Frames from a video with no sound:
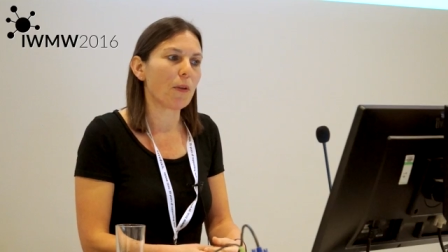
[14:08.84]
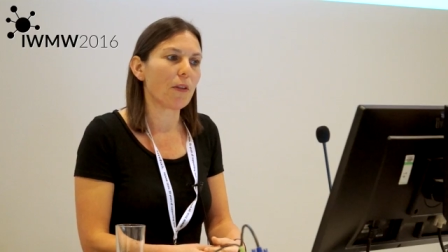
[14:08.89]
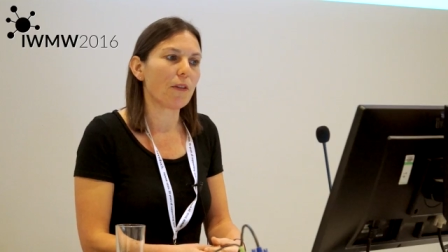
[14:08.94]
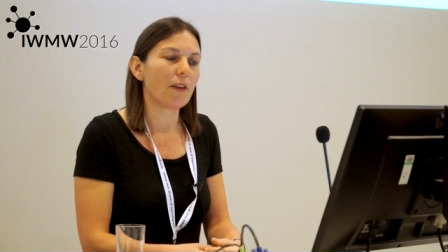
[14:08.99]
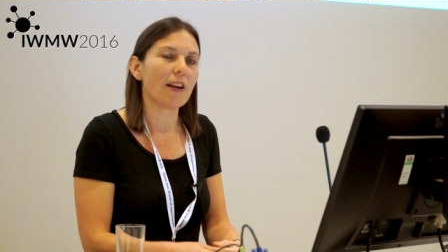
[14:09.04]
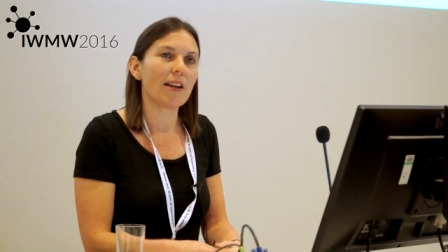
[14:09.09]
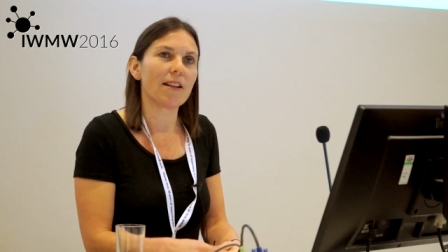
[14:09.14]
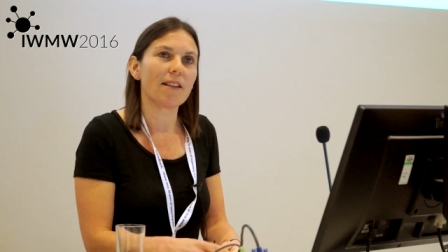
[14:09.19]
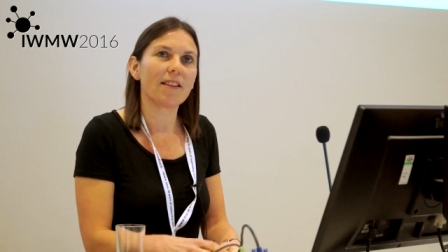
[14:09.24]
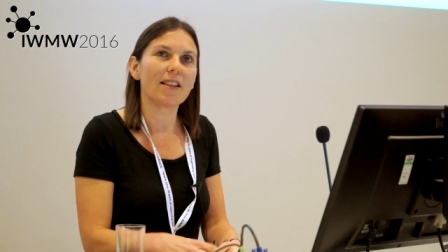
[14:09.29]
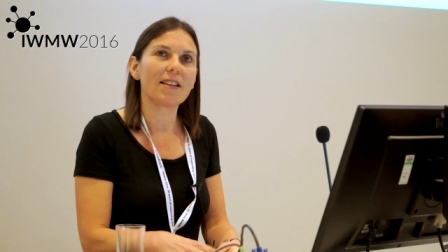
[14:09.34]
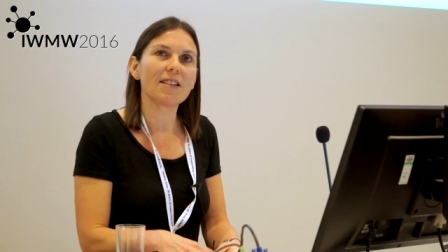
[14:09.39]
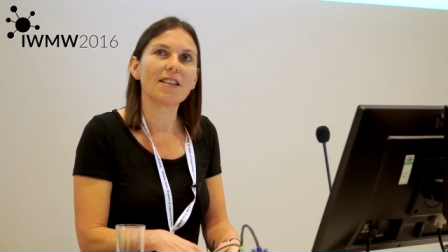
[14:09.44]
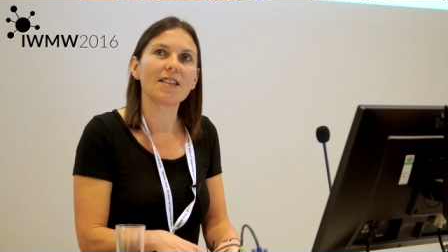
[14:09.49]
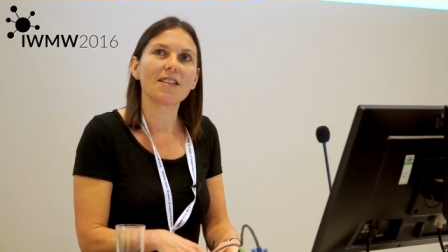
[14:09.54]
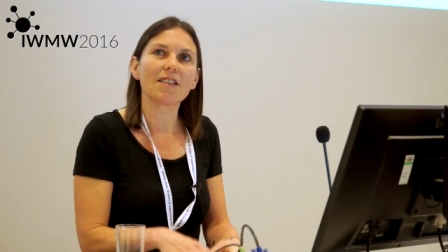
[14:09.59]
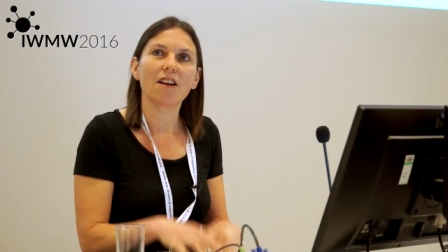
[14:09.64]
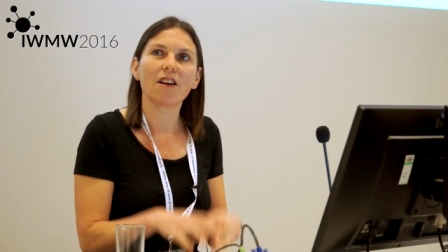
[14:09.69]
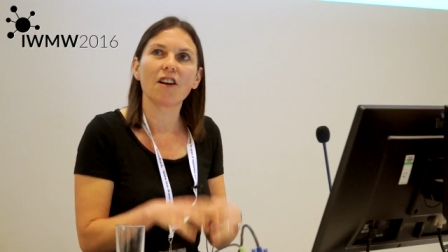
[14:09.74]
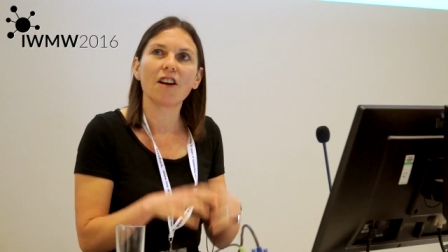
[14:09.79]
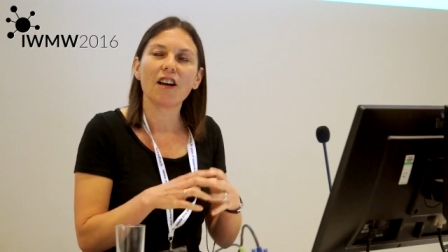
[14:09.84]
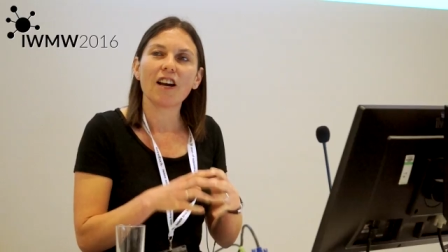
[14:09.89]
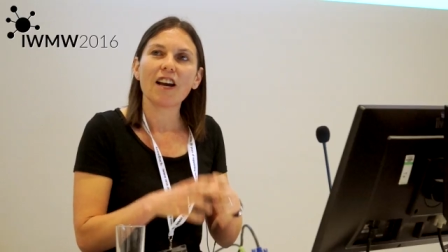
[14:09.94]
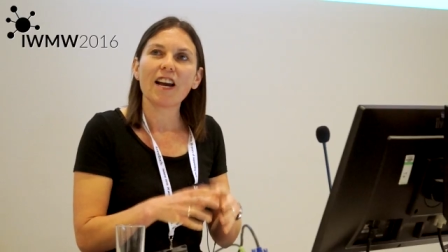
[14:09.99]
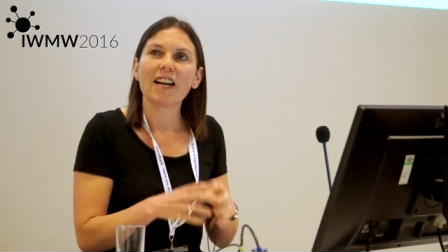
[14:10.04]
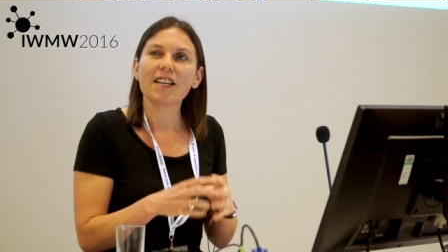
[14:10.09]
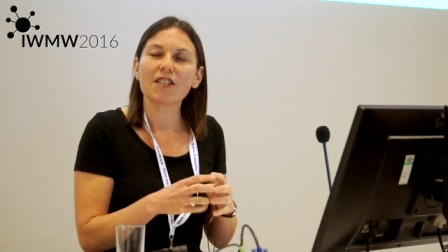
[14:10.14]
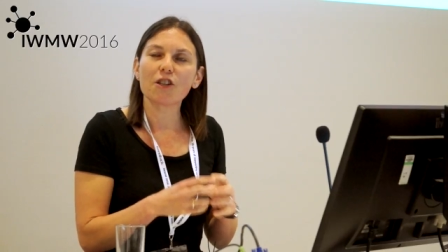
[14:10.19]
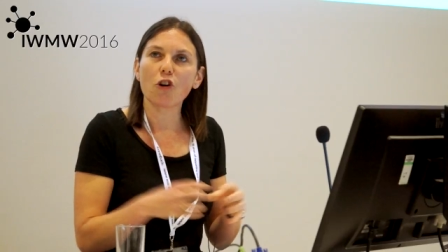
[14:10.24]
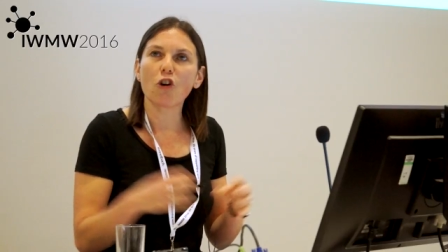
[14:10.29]
but it, this is a,
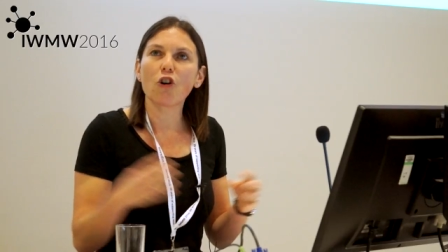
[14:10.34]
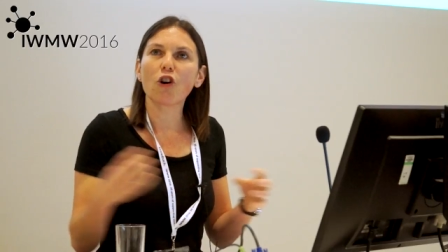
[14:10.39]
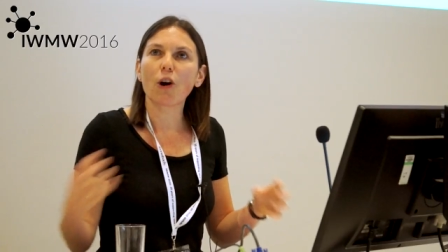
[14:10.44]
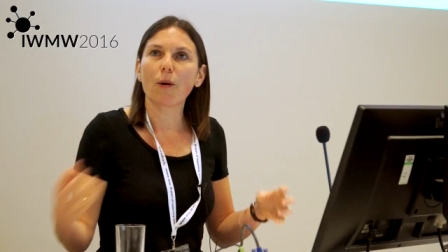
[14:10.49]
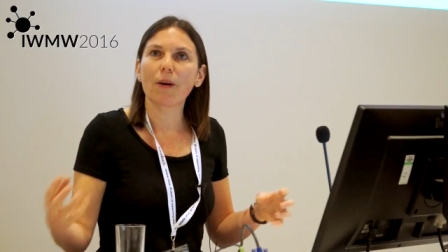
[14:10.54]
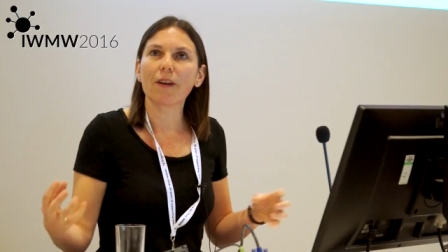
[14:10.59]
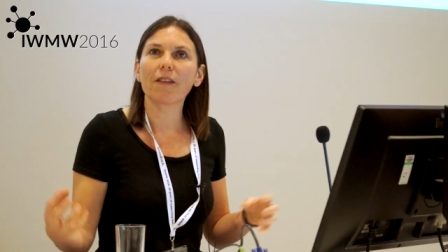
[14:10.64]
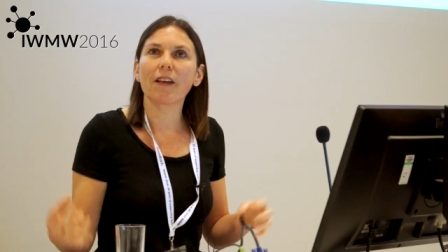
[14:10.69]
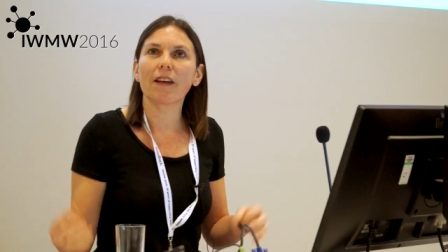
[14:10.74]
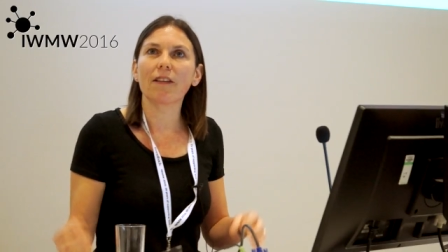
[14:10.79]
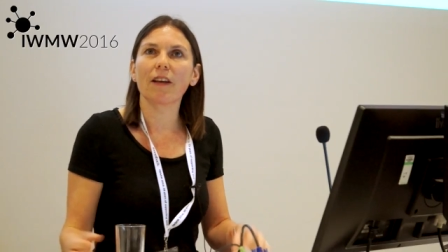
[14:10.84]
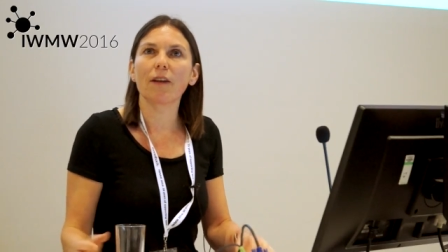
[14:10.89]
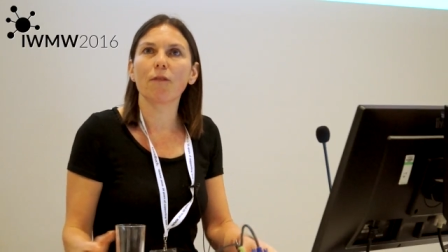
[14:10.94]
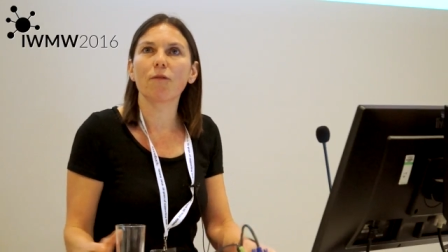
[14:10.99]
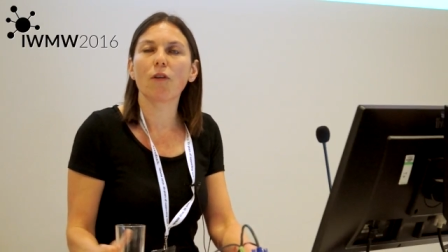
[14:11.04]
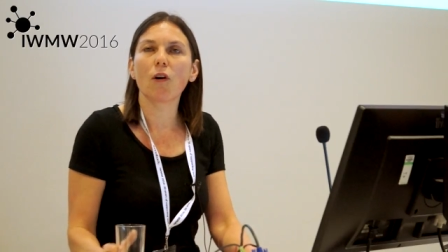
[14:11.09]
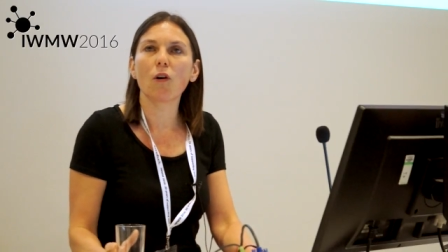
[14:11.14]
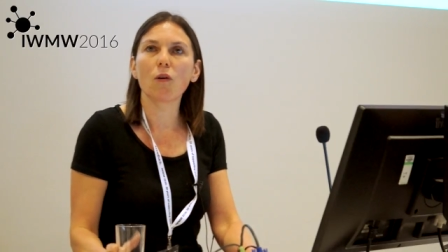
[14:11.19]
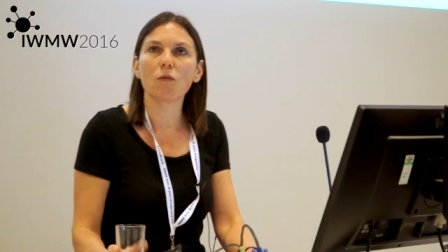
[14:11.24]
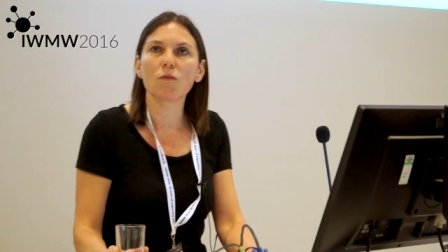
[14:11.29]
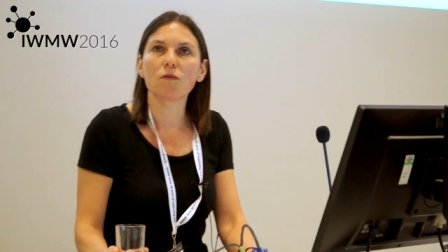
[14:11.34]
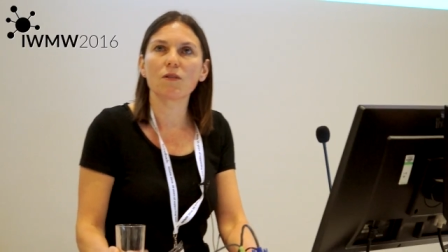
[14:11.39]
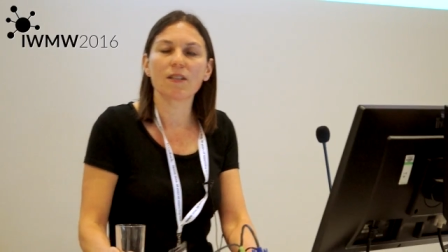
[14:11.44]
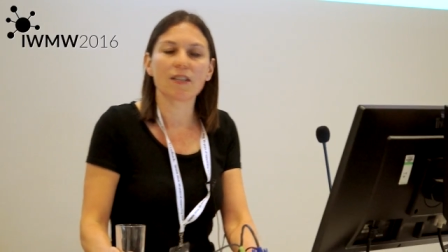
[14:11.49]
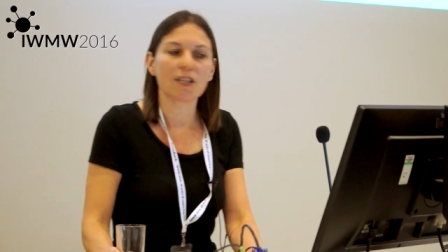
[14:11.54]
it's an ongoing thing that involves